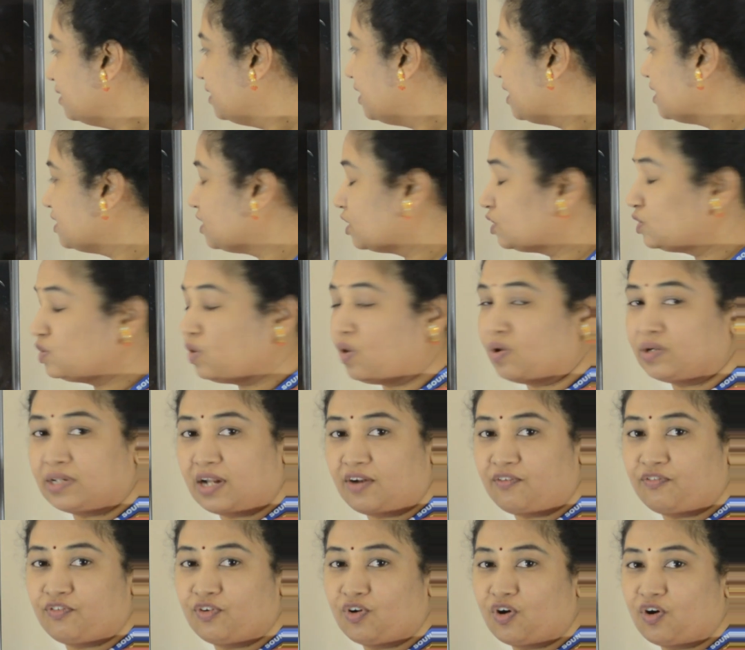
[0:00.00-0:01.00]
there is a
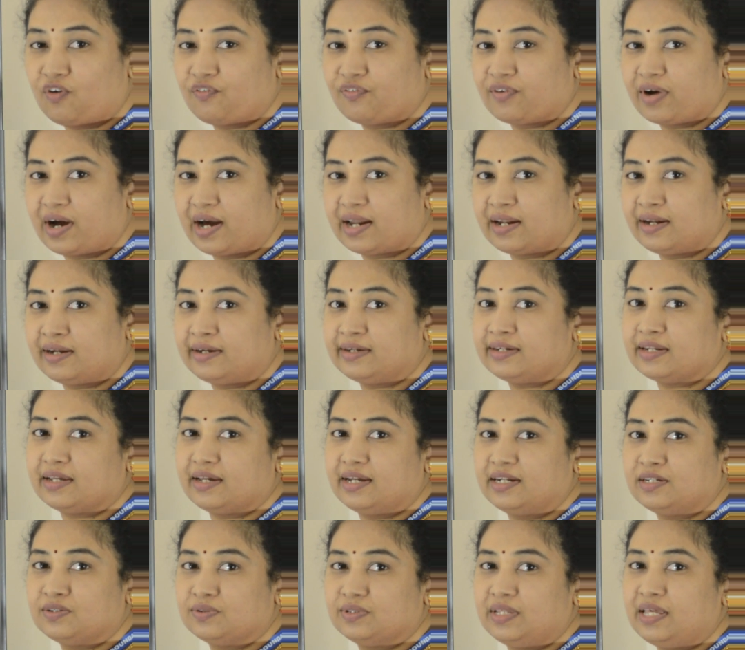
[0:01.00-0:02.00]
total flow of
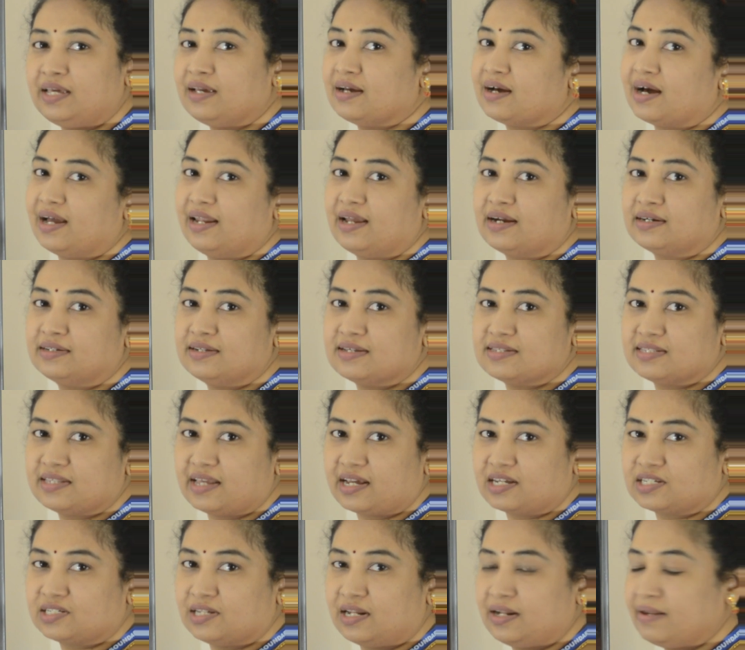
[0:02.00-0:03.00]
current into the collector
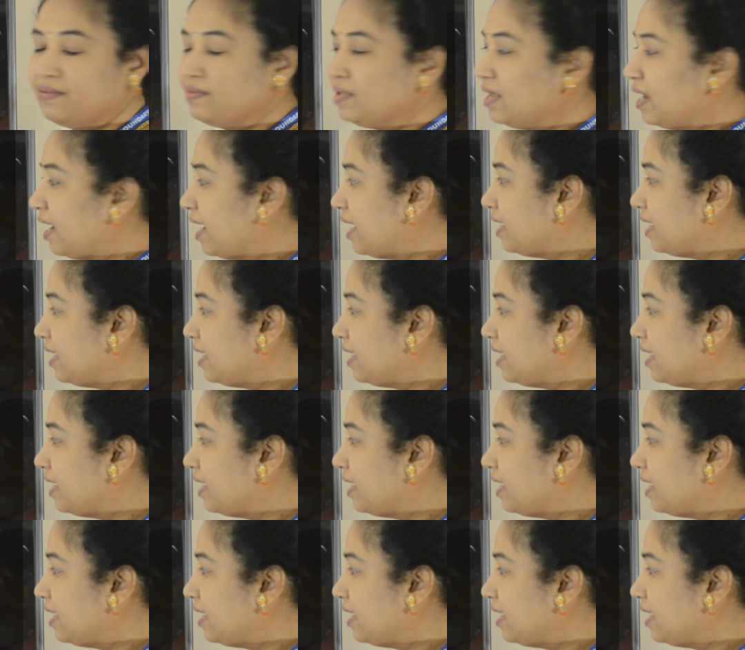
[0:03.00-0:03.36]
section,